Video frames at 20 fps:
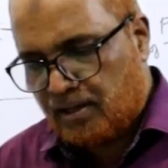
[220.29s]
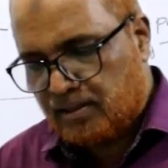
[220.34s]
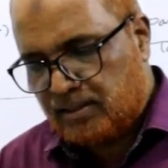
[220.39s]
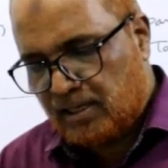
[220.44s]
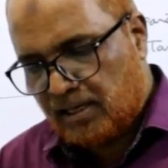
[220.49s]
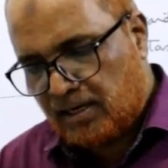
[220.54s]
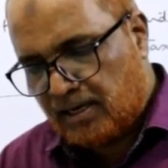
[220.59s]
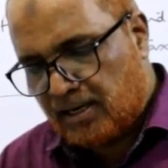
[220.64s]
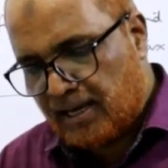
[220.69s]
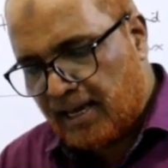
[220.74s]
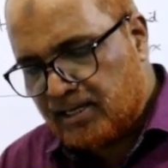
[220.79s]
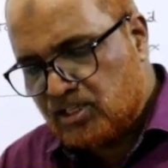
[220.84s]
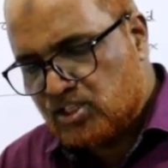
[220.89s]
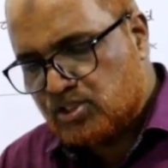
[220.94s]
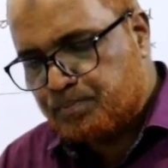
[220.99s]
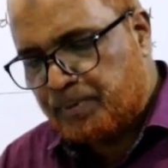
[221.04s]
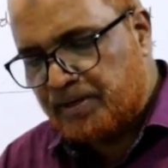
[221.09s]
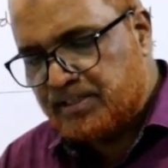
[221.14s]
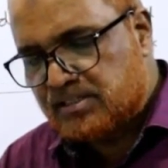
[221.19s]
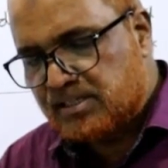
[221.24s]
Then
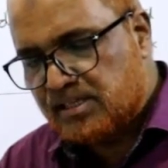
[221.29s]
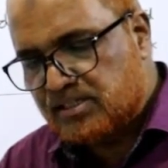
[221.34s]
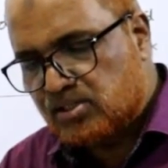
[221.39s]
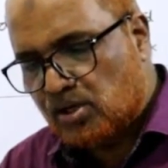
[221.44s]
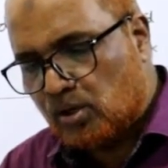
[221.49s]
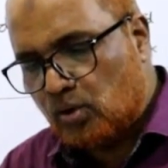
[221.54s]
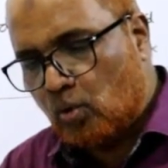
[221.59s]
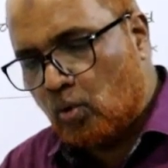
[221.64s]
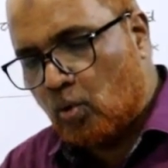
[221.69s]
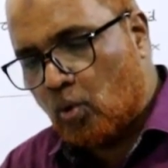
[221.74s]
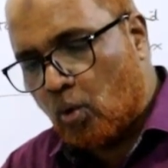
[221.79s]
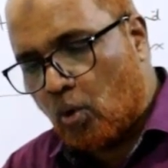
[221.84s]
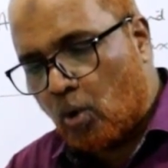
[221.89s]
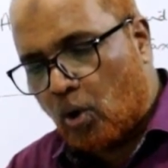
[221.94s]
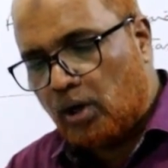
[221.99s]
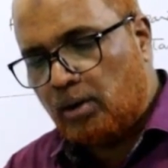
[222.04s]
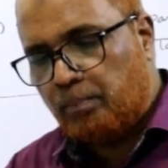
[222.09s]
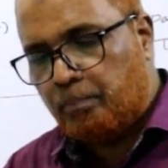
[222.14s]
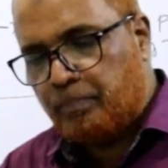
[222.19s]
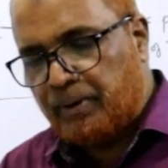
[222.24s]
expenses on
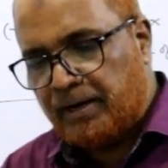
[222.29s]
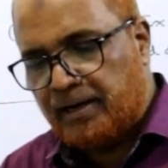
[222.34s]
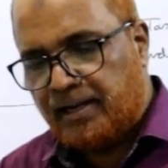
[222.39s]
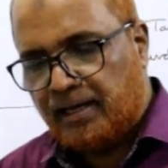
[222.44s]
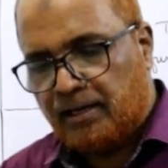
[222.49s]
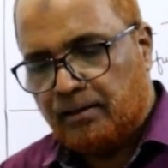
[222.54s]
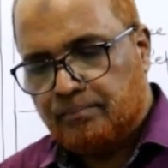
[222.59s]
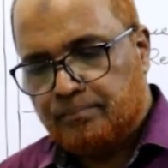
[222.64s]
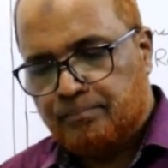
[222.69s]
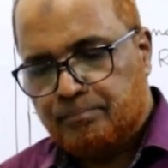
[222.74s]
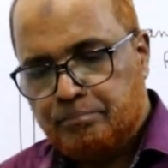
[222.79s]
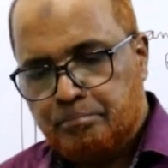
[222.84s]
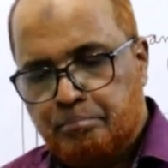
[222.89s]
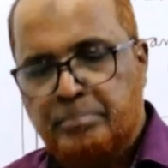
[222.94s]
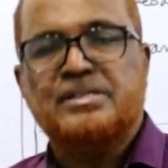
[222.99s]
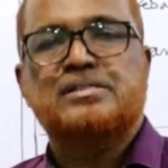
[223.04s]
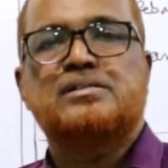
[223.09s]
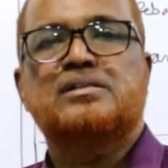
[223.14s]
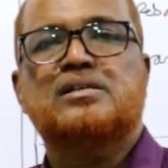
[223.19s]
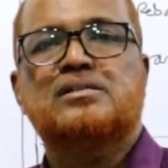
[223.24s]
own building
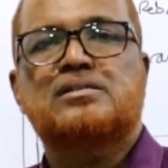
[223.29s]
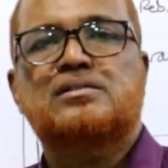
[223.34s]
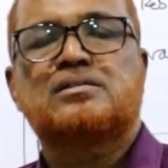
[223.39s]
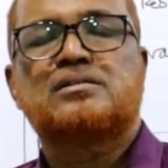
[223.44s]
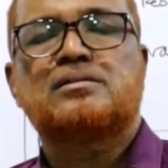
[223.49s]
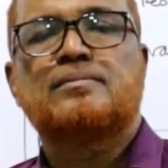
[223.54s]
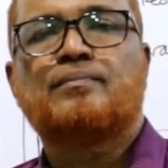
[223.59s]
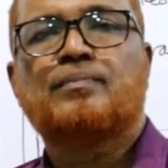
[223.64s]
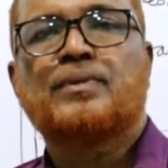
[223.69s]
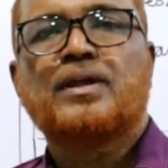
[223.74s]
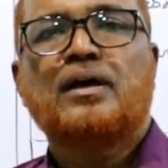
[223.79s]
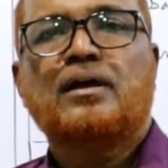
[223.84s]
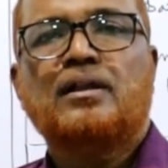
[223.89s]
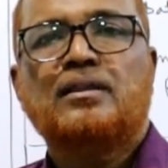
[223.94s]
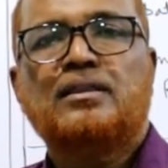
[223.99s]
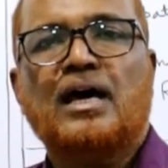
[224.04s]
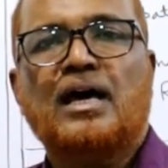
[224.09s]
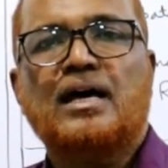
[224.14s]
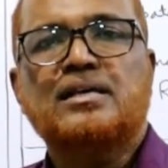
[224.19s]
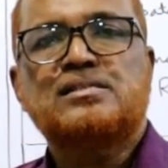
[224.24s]
business.
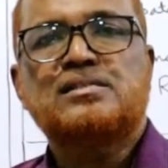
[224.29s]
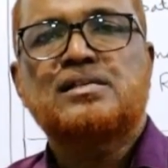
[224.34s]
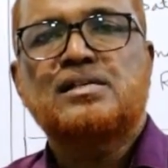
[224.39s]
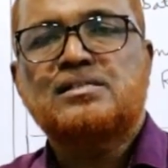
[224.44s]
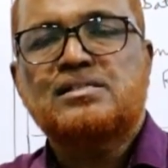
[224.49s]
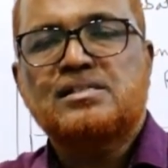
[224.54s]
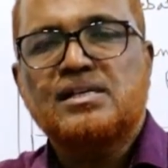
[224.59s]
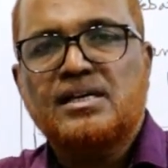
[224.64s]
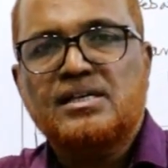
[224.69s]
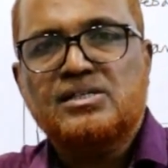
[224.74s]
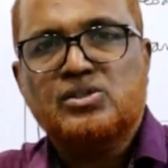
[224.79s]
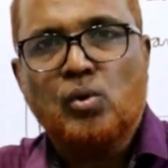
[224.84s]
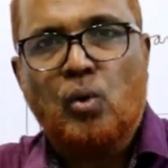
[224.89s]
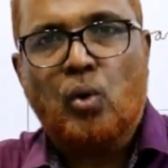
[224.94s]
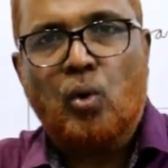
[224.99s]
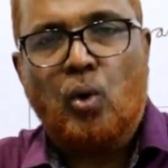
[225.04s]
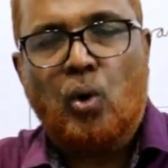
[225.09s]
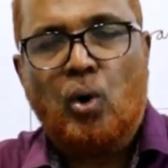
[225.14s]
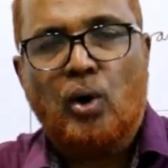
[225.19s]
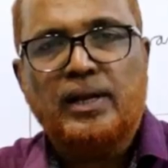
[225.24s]
The assessee is
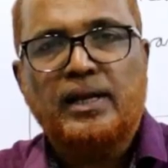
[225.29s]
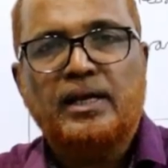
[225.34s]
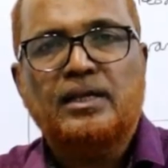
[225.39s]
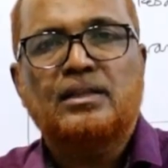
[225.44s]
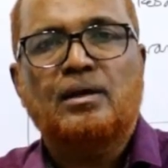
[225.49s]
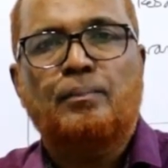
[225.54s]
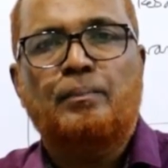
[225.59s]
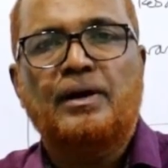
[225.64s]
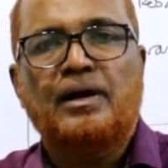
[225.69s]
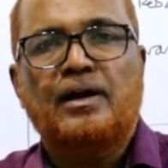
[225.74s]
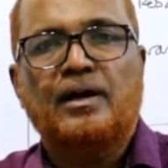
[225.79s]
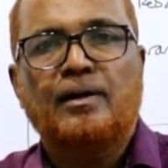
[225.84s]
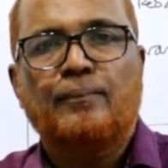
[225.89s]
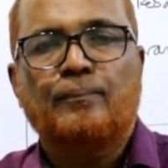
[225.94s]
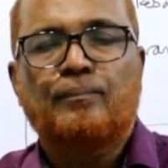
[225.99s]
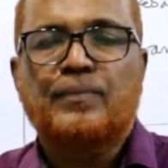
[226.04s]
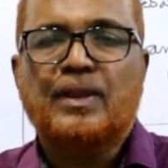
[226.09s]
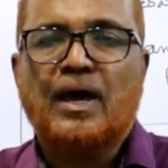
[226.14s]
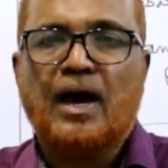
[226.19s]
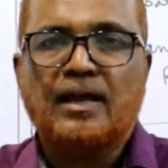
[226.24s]
owning the
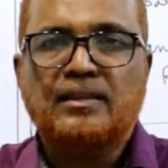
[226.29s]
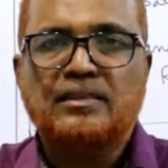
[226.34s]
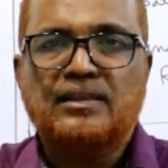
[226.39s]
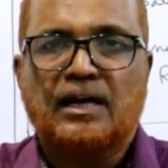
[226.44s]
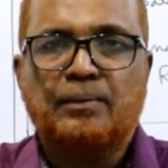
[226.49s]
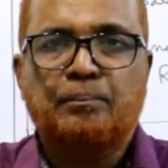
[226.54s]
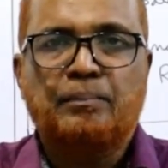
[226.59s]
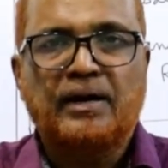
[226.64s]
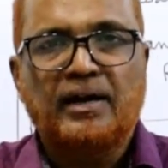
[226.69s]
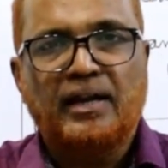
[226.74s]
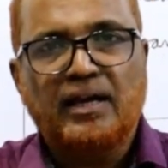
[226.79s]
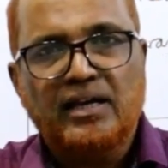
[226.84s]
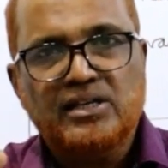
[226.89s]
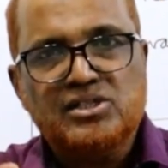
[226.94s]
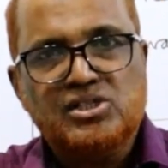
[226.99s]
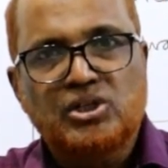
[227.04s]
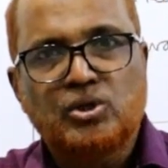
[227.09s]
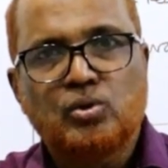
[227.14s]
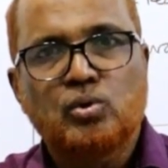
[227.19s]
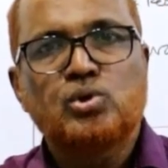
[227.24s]
building and that building
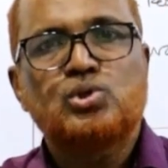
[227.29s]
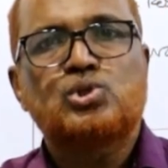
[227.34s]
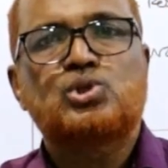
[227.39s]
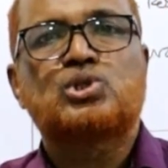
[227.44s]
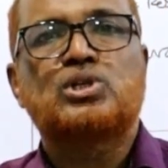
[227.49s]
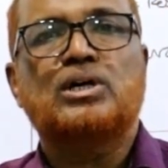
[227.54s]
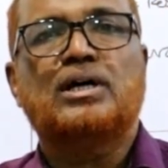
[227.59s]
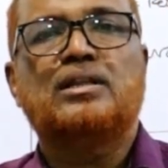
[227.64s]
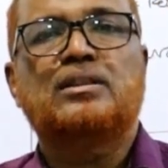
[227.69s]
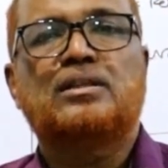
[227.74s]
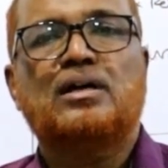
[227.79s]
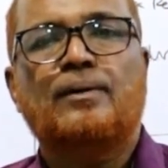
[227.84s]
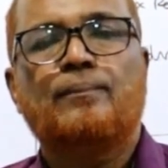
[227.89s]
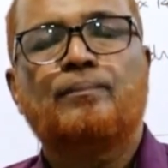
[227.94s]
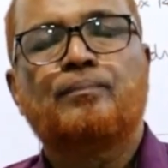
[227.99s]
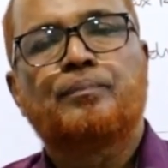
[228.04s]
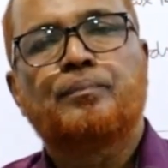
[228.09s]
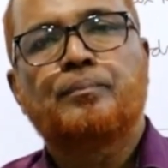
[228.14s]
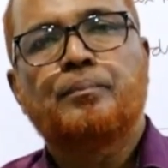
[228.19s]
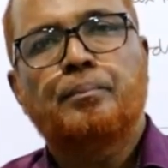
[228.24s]
is used in
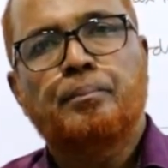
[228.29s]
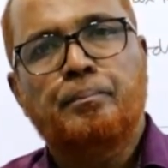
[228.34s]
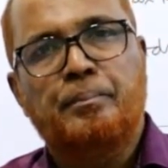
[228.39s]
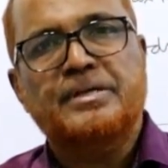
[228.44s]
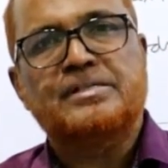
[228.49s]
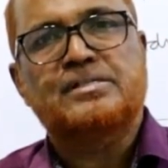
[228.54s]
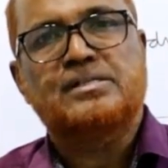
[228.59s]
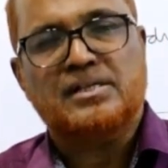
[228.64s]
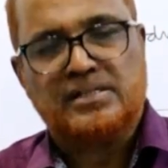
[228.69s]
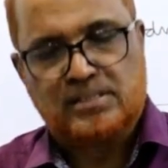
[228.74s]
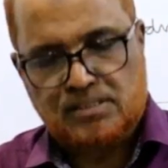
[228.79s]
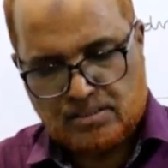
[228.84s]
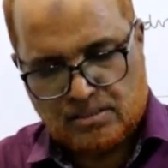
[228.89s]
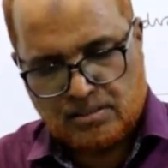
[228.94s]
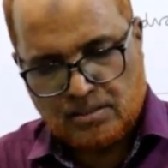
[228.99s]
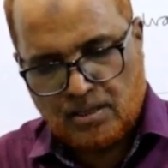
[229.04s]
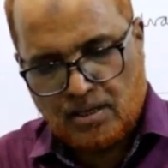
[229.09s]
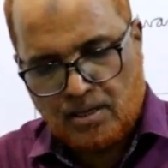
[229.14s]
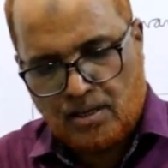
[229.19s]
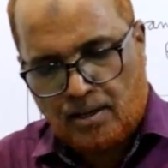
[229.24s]
the
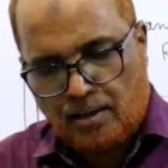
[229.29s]
business.